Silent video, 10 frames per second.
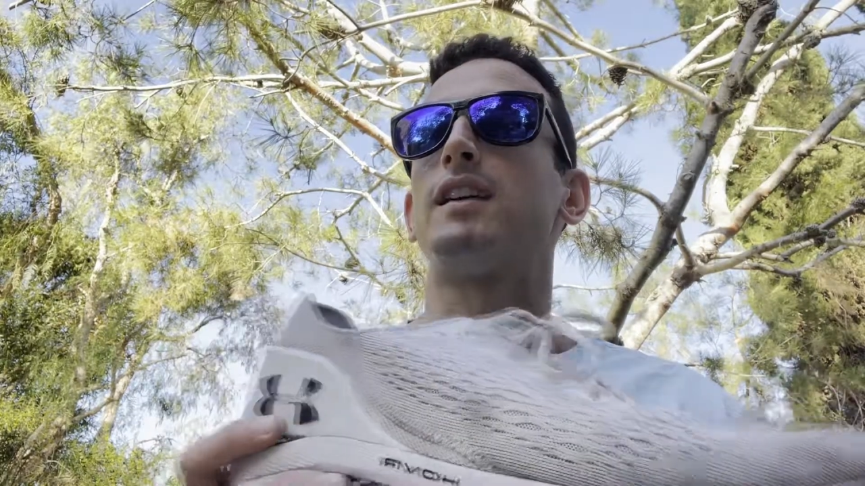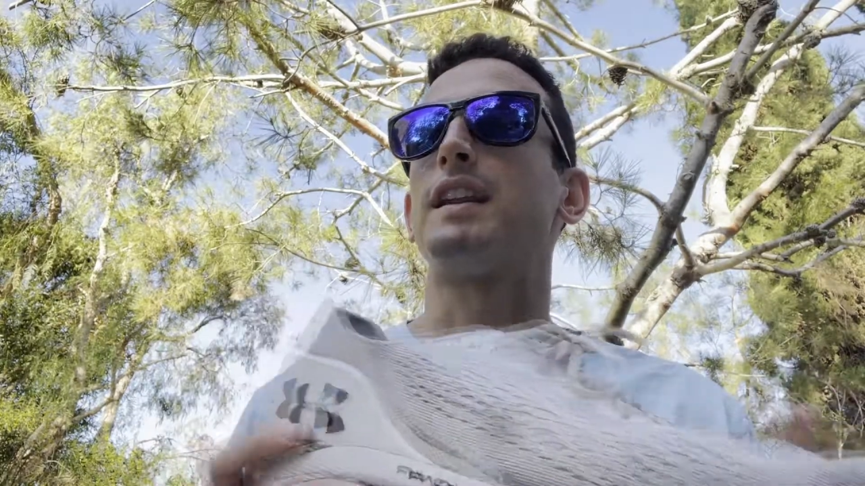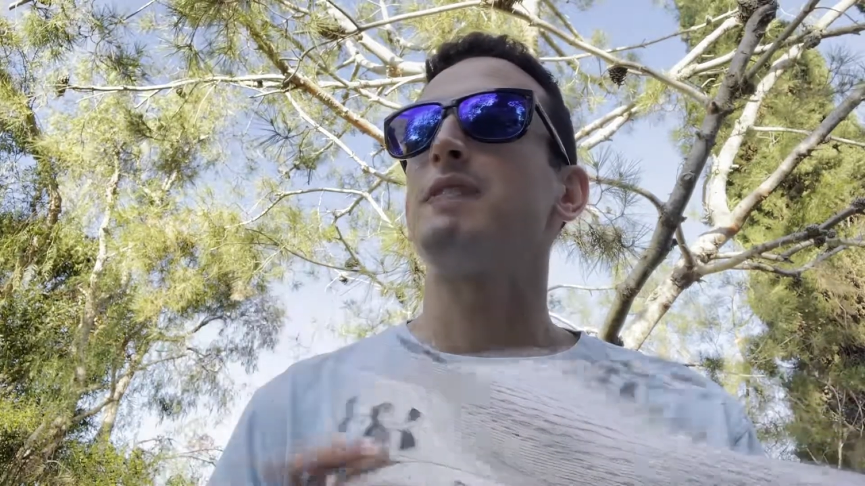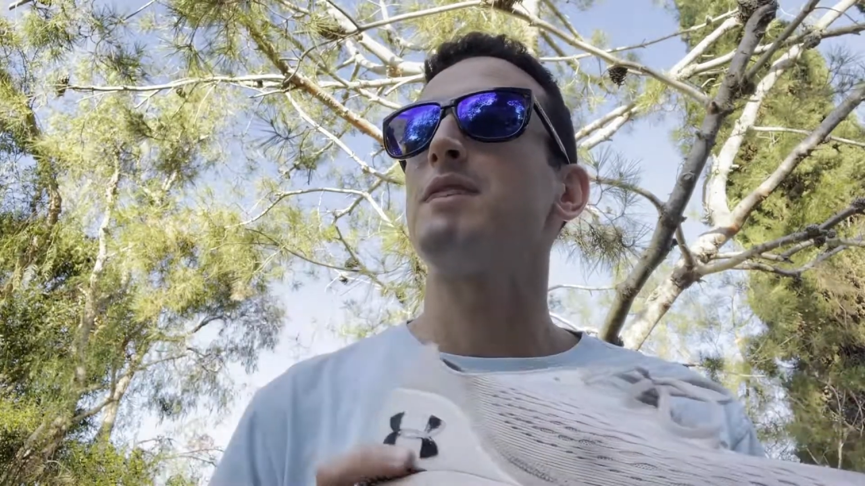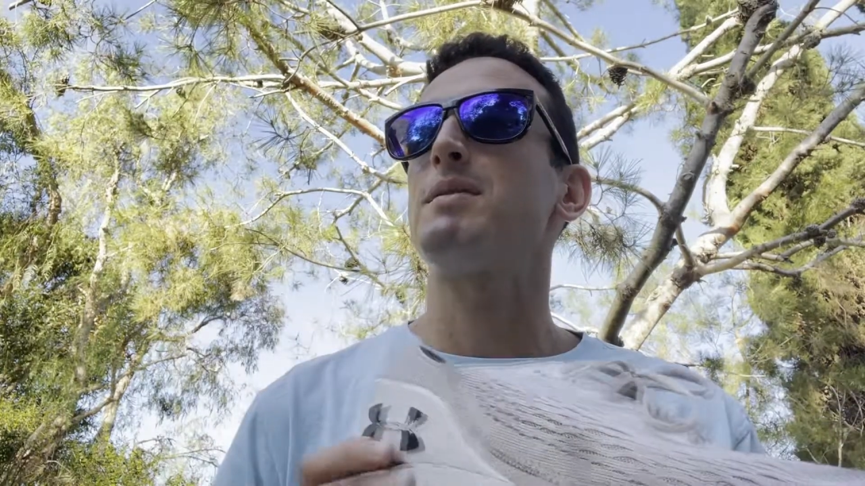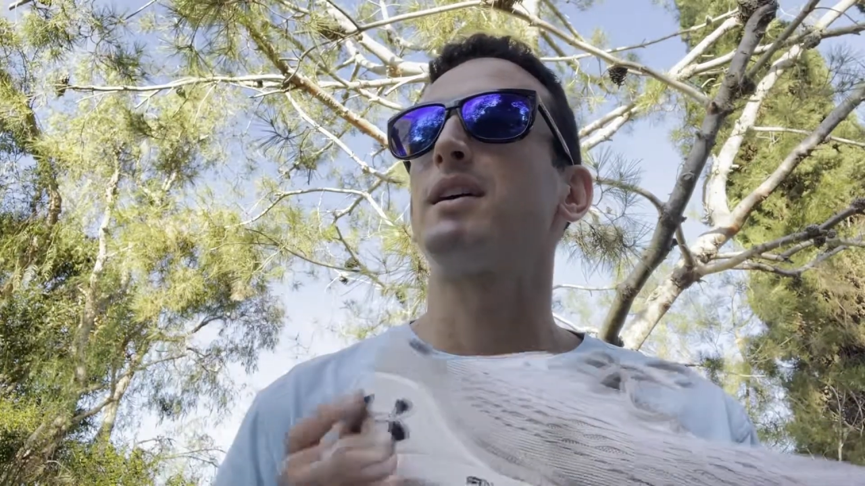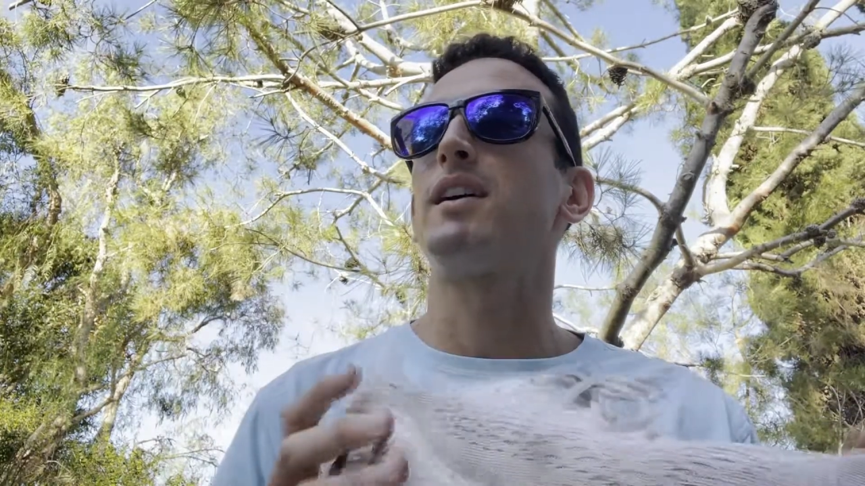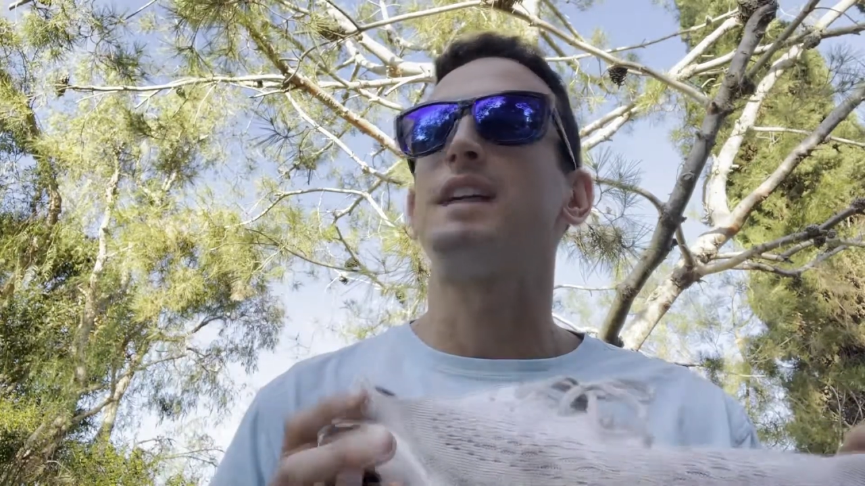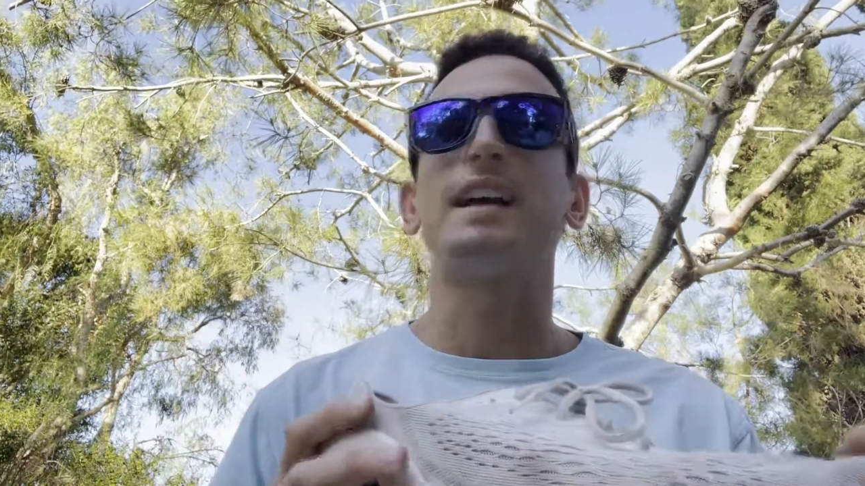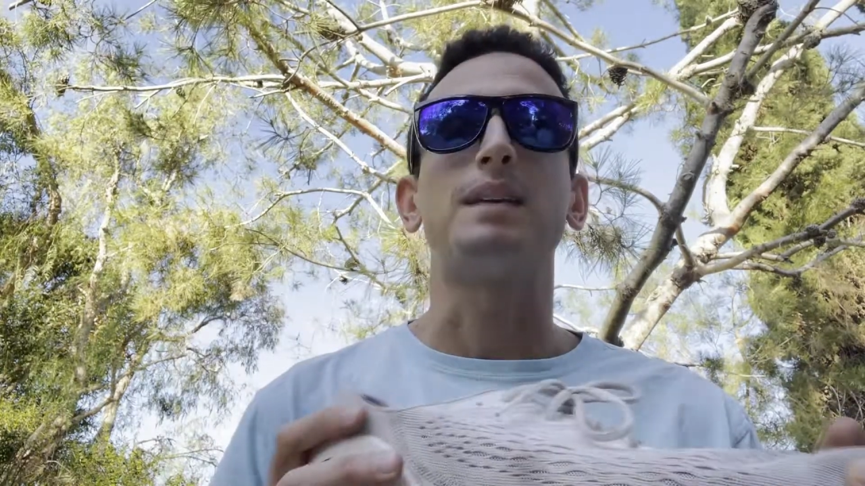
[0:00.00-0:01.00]
I think it may have been called
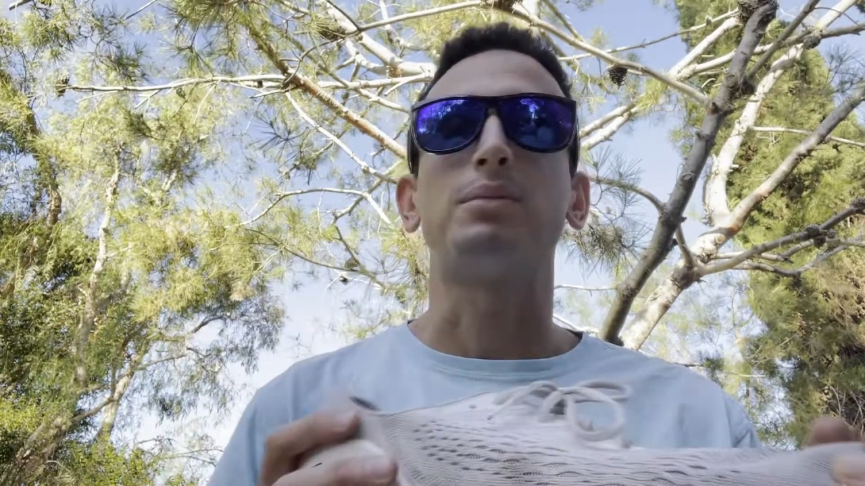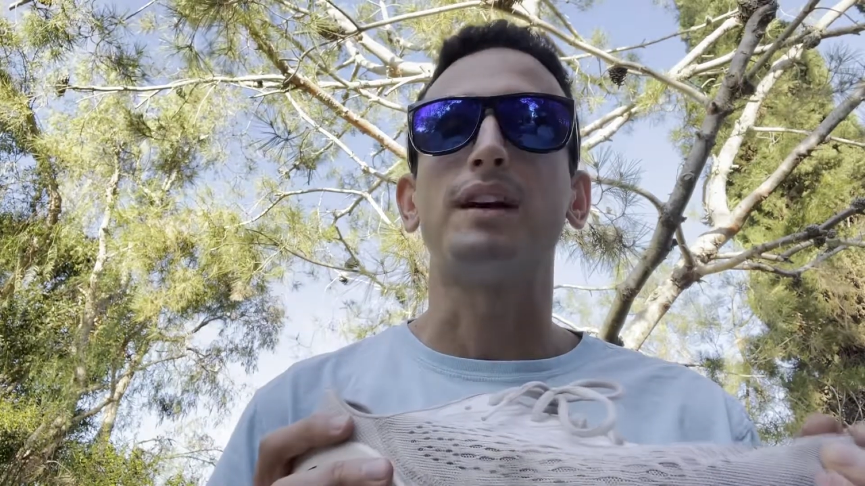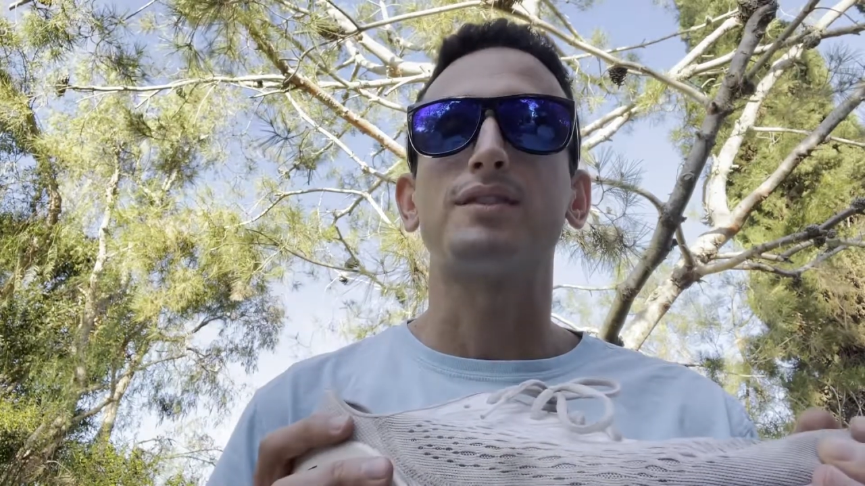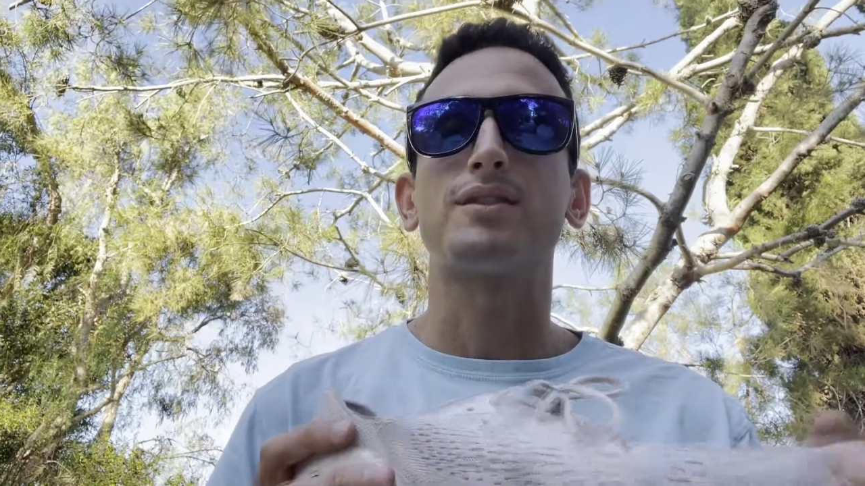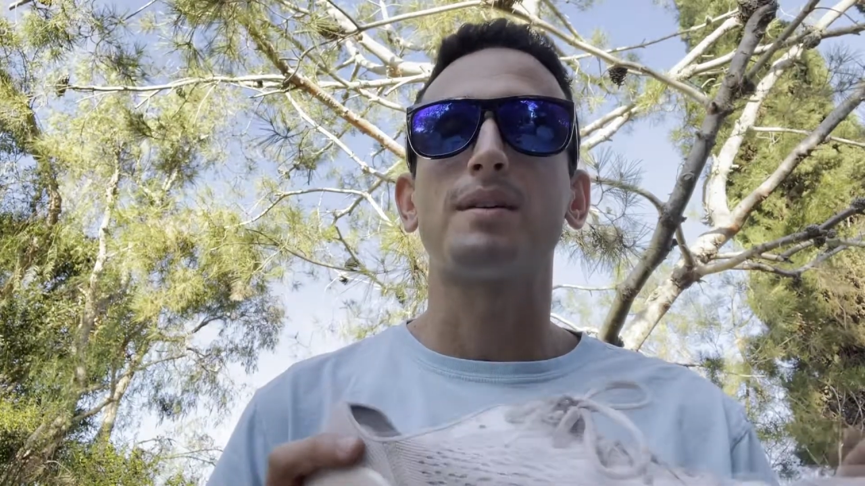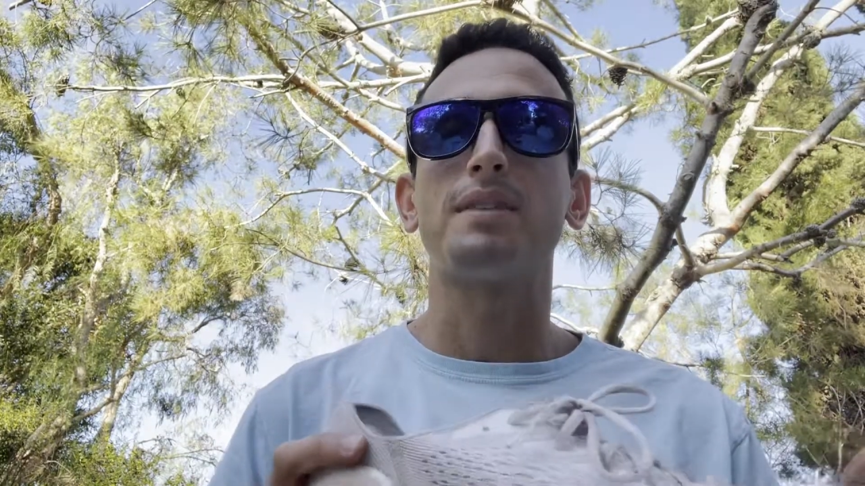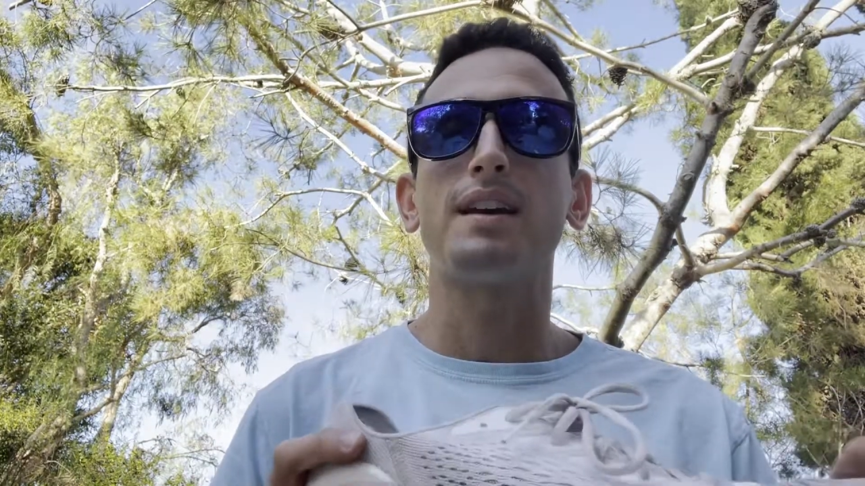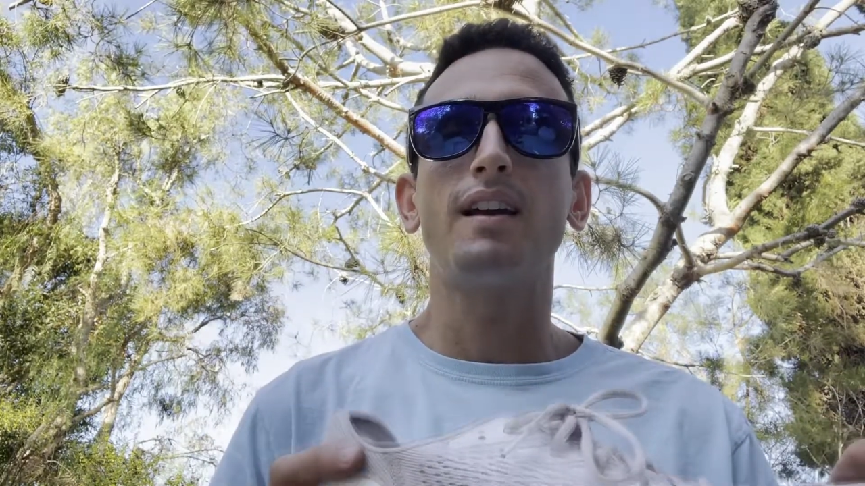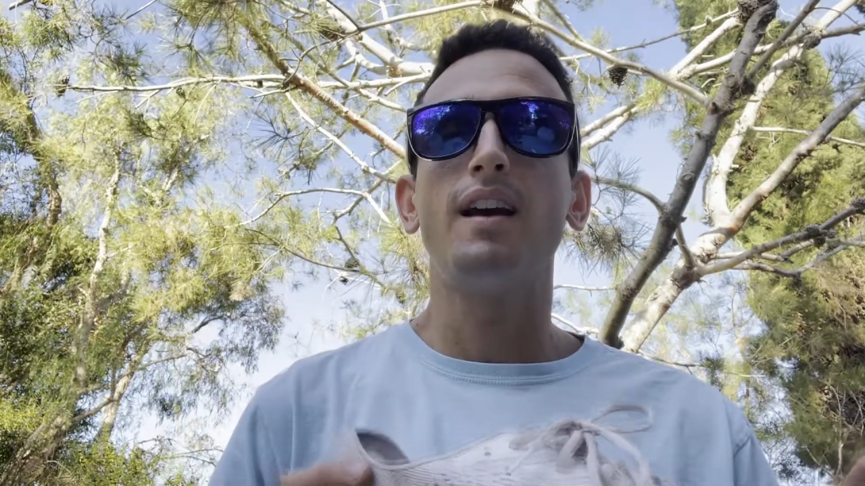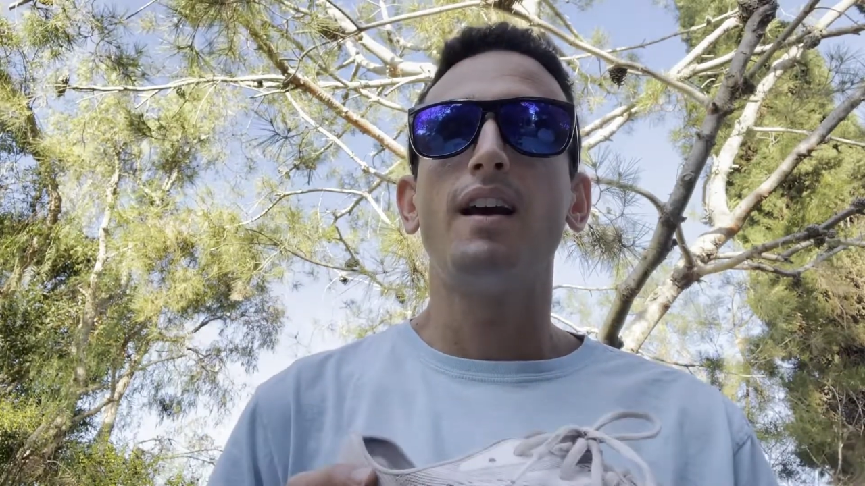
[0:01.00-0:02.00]
Nike Plus or something,